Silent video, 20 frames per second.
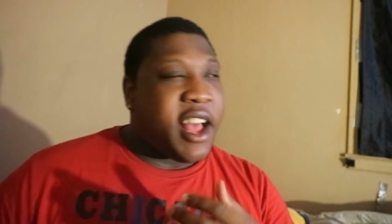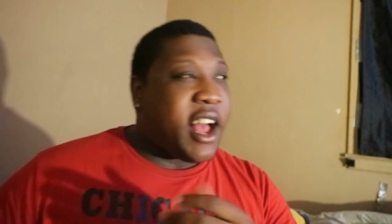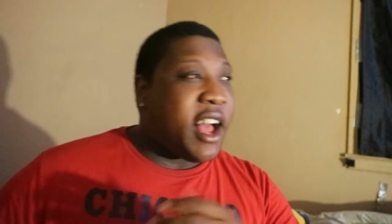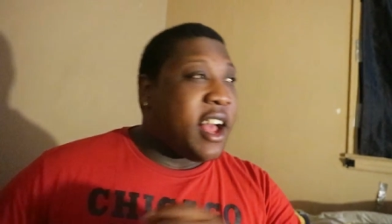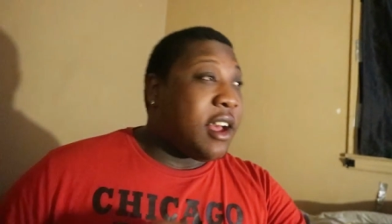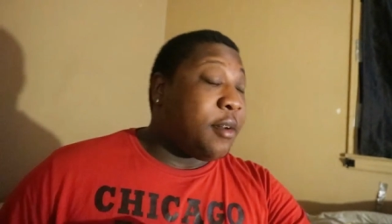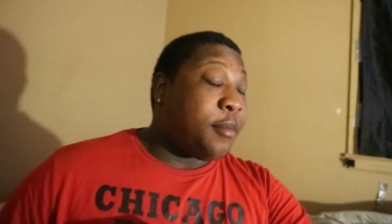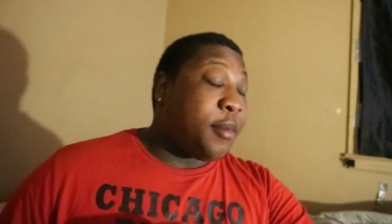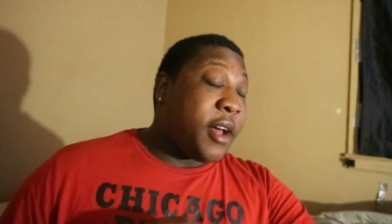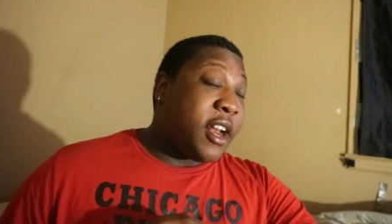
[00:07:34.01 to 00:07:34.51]

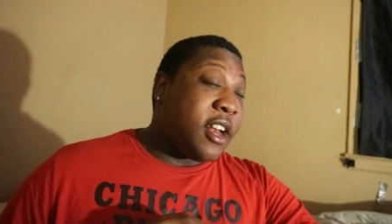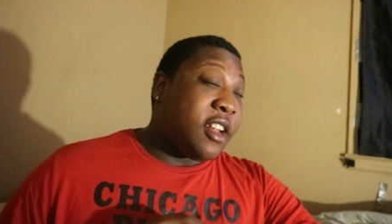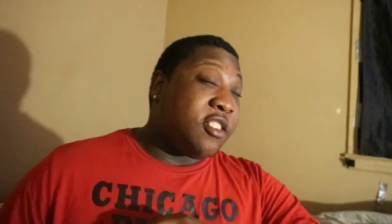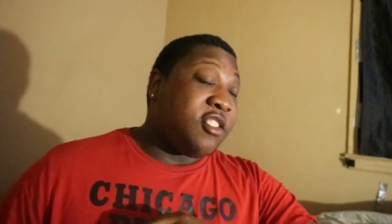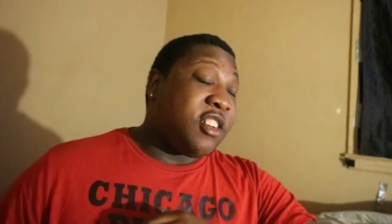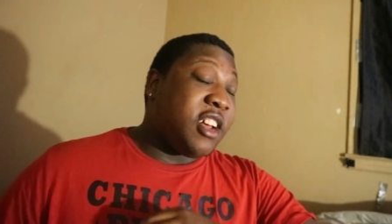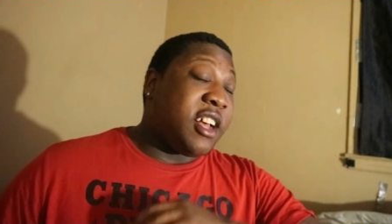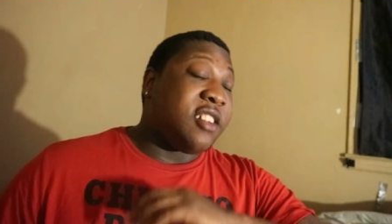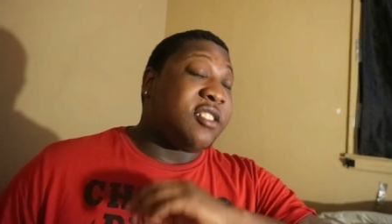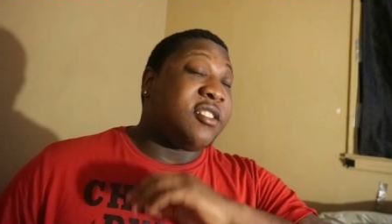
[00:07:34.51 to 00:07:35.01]
I
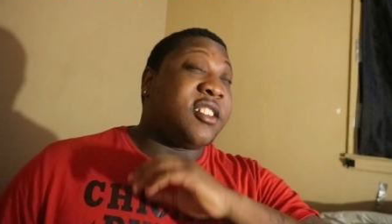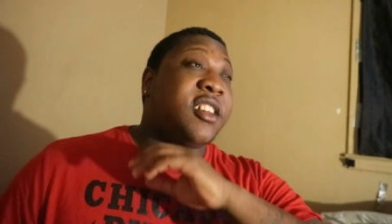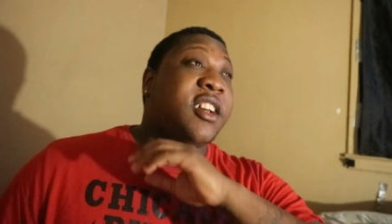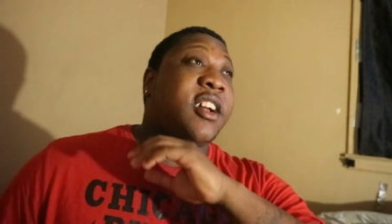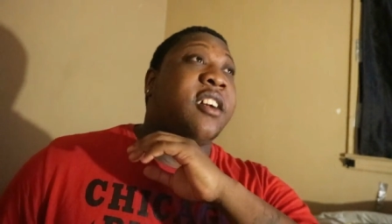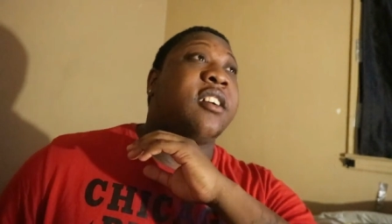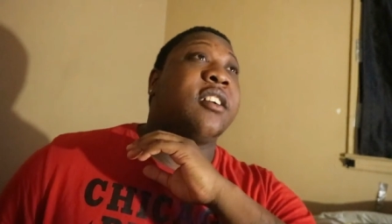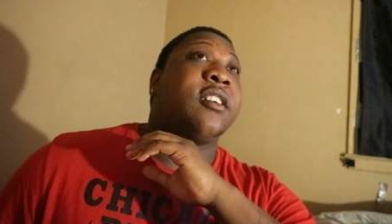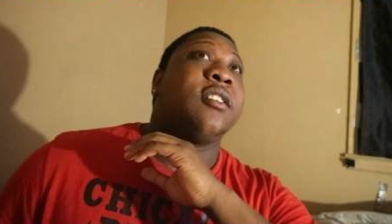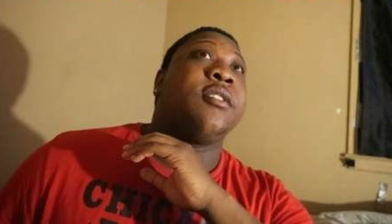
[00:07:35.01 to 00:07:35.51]
apologized to
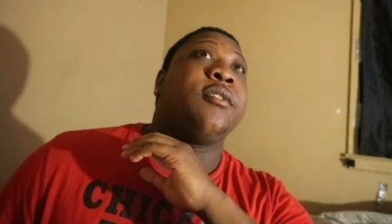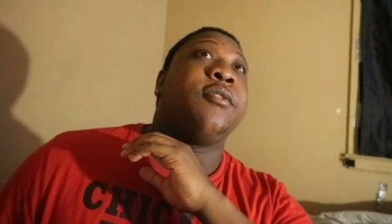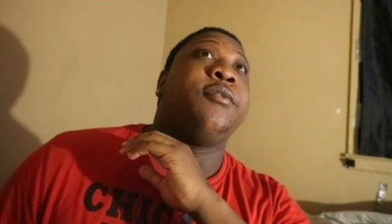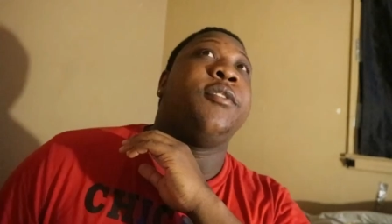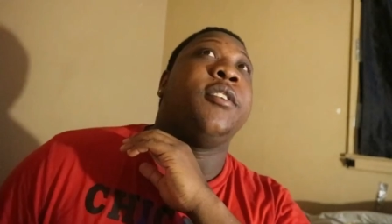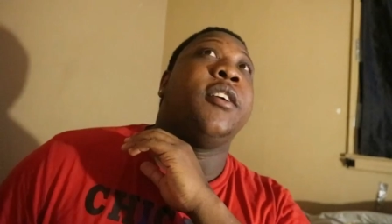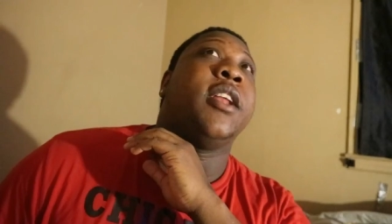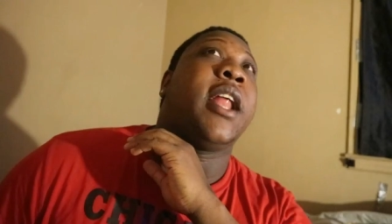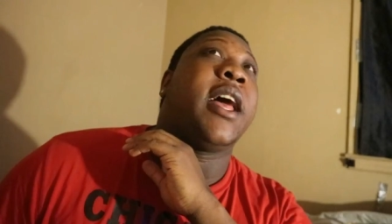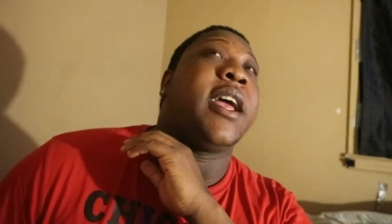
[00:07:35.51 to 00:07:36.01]
her
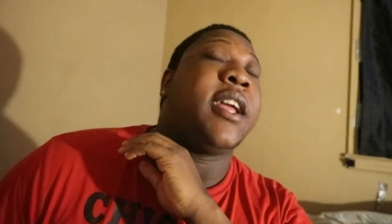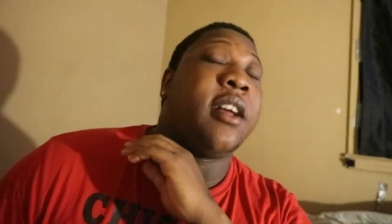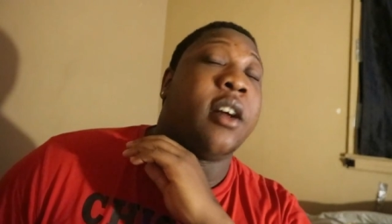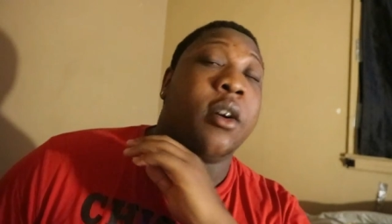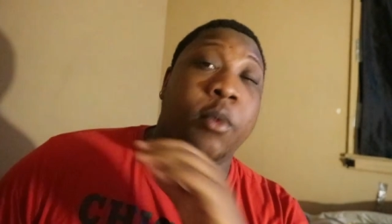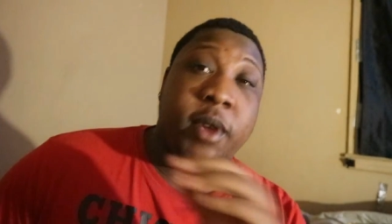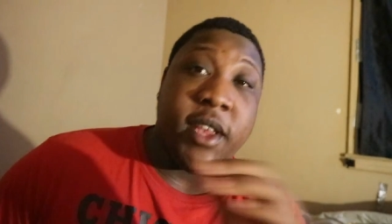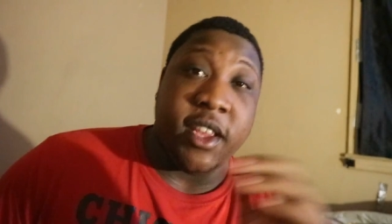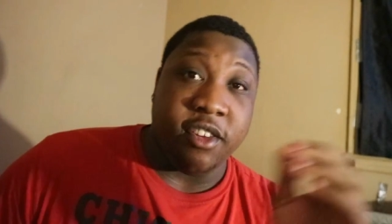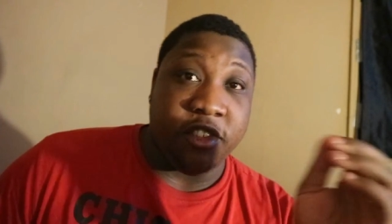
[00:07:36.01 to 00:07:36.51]
for like
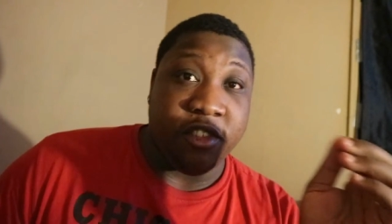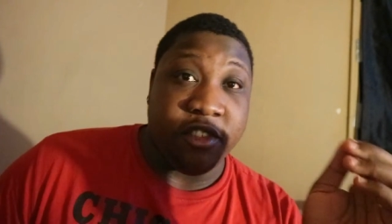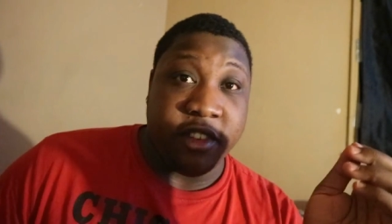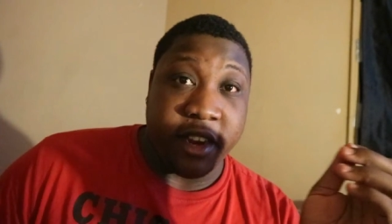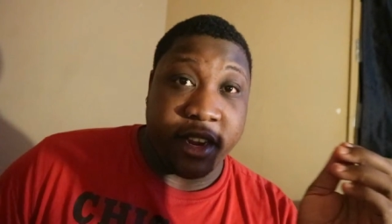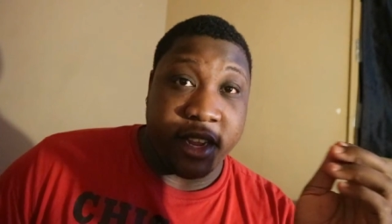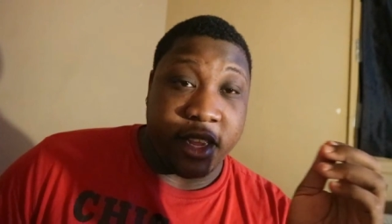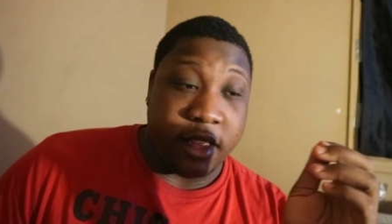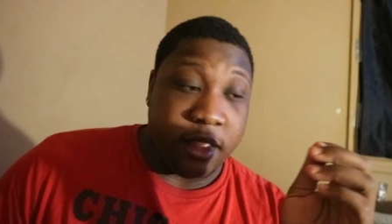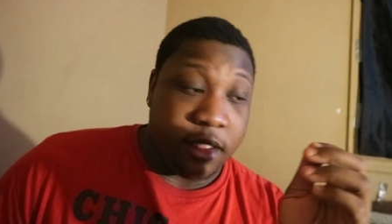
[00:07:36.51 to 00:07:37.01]
a week
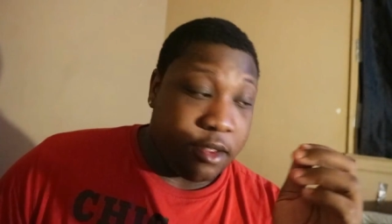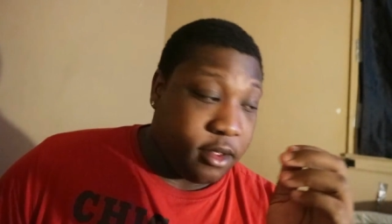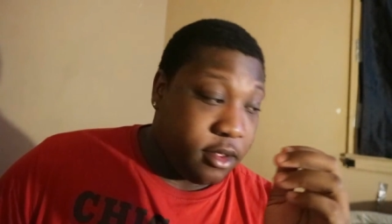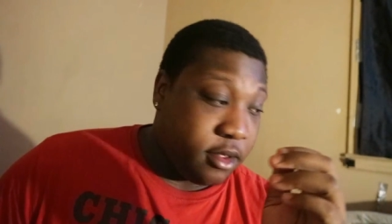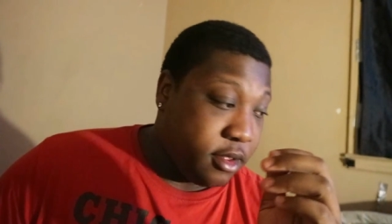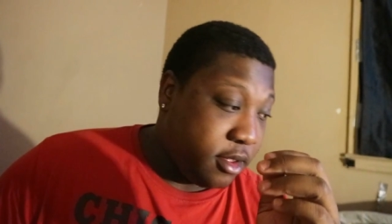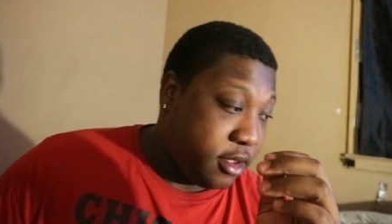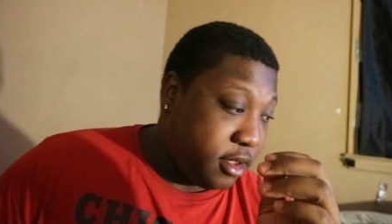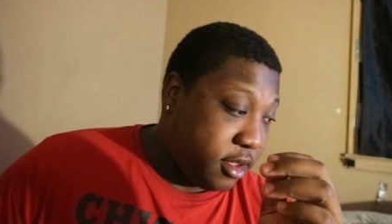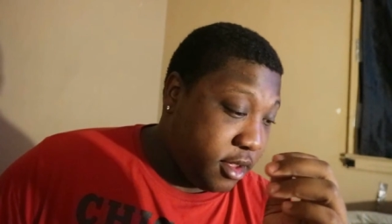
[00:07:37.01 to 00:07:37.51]
straight.
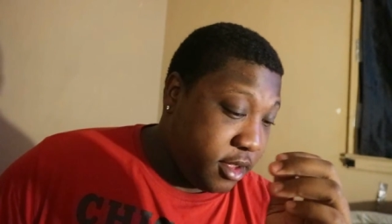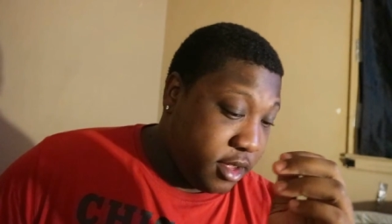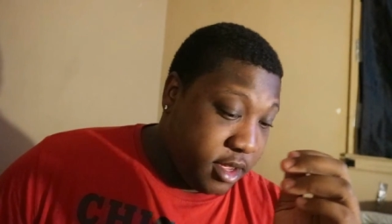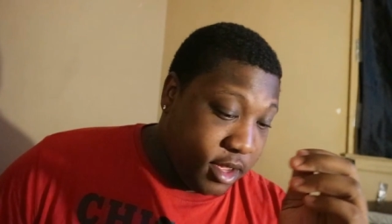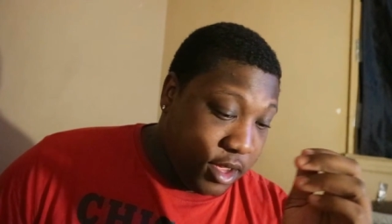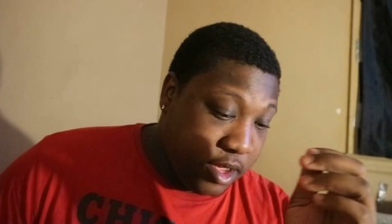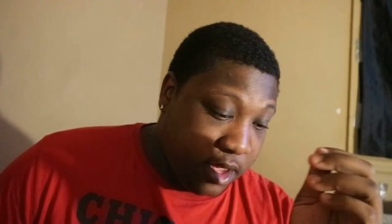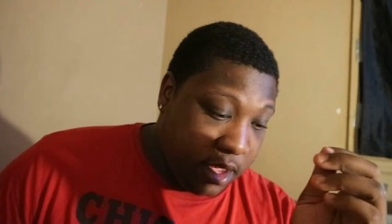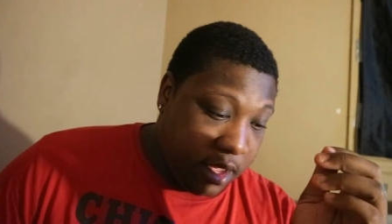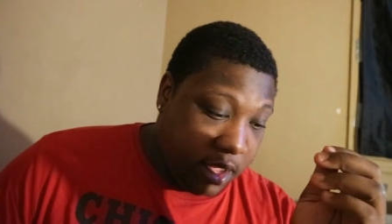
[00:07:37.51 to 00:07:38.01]

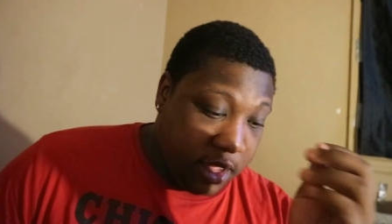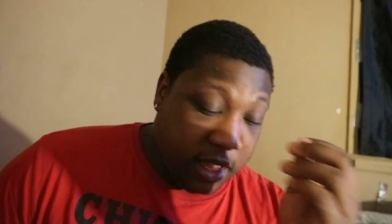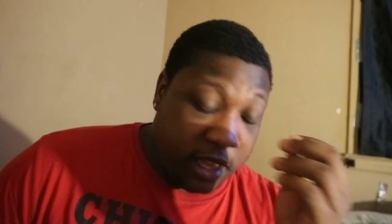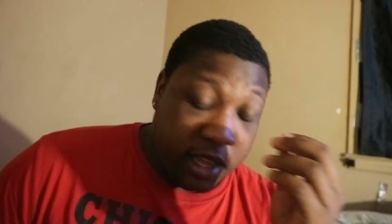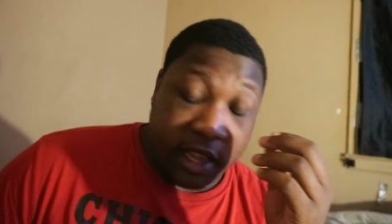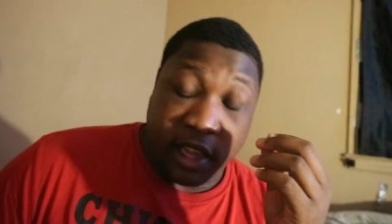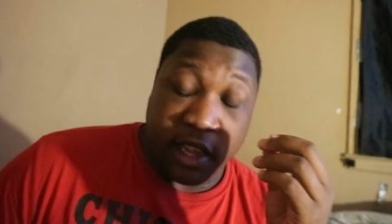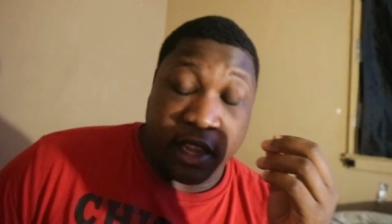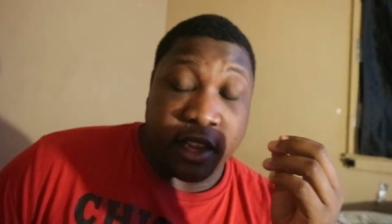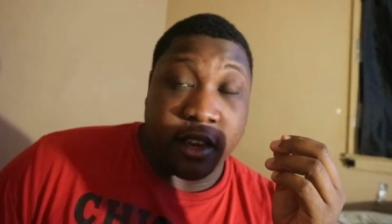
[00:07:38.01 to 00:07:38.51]

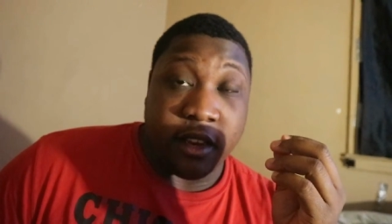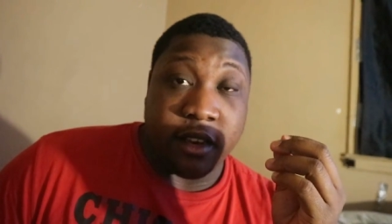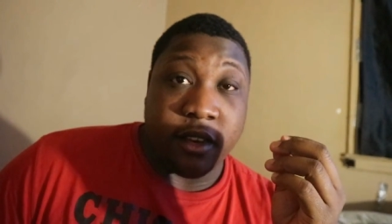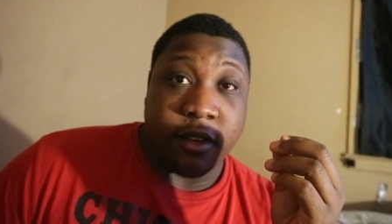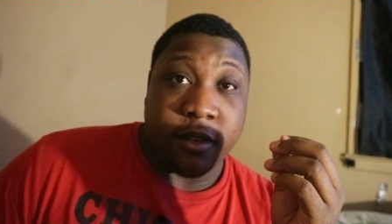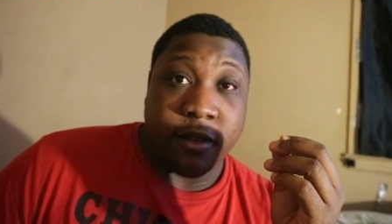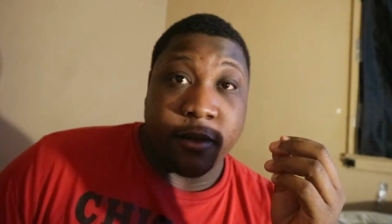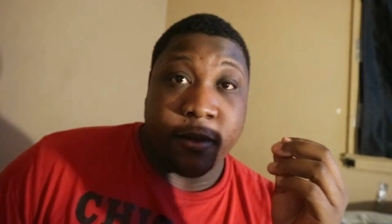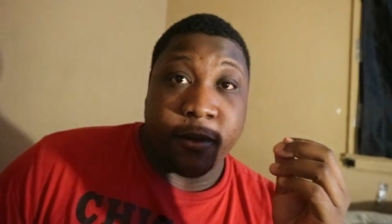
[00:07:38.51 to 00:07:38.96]
And